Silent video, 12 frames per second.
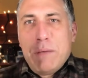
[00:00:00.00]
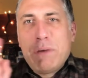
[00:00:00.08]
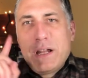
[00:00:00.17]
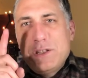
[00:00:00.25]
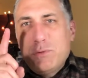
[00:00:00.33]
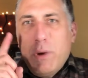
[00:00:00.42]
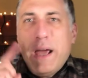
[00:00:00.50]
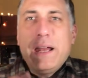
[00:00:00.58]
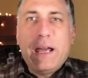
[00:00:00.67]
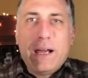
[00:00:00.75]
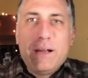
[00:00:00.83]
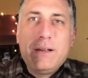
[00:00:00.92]
but it's
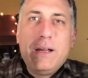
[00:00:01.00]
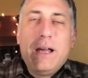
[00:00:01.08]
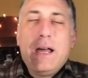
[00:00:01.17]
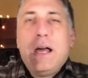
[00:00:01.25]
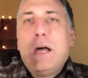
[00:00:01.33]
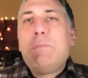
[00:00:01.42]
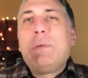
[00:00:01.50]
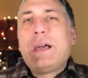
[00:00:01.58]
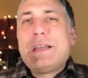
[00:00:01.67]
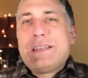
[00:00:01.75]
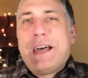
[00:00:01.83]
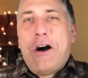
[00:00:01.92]
waiting
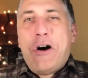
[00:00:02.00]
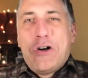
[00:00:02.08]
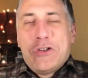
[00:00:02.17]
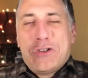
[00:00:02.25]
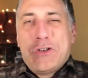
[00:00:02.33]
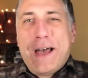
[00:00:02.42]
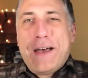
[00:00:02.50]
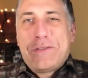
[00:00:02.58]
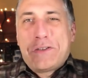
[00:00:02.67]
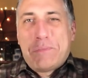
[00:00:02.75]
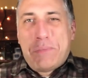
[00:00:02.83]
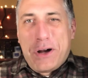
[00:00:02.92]
because I also
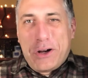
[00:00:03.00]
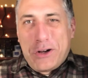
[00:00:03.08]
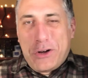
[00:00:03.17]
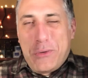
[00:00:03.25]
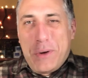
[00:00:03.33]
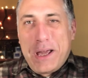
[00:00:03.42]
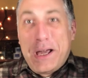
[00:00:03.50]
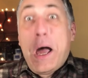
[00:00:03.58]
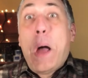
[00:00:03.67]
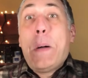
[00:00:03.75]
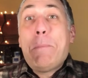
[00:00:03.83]
have some Parker Quink